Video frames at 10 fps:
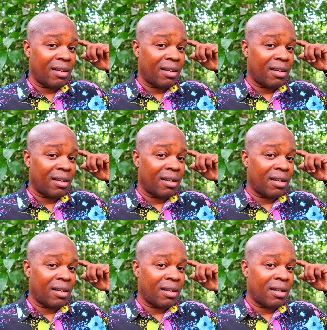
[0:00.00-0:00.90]

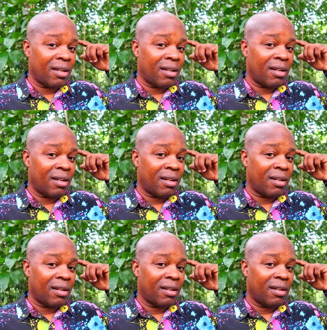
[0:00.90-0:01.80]

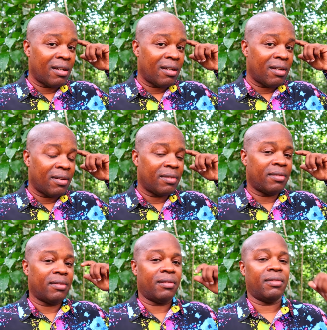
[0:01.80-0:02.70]

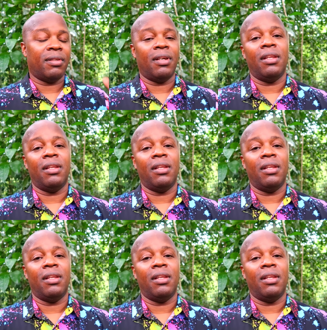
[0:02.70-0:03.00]
Nothing is said.